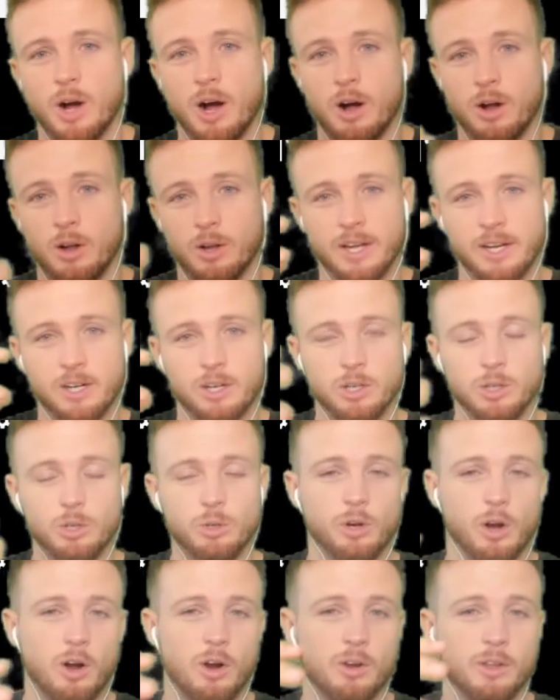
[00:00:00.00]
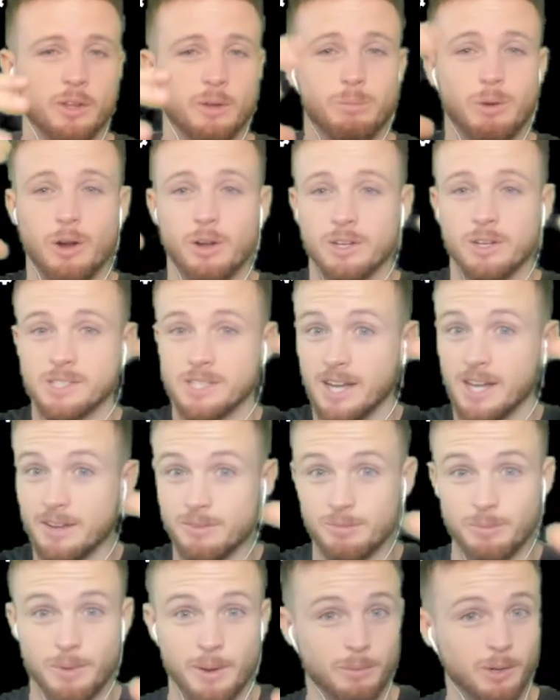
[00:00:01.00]
I'll include all the Ball is
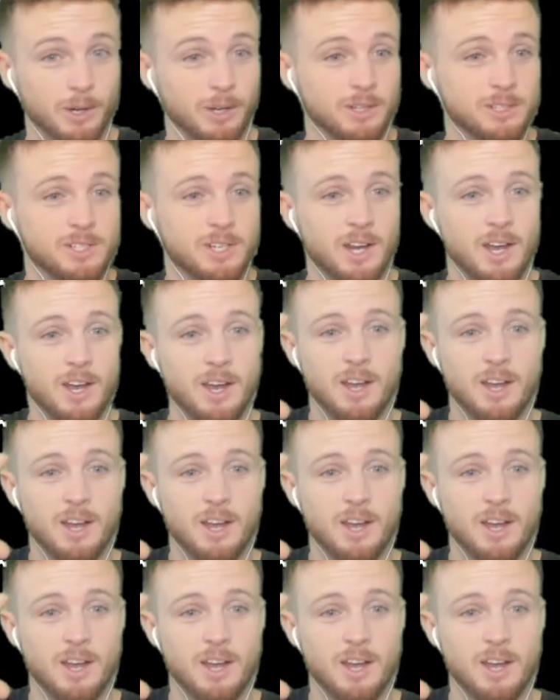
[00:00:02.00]
Life members.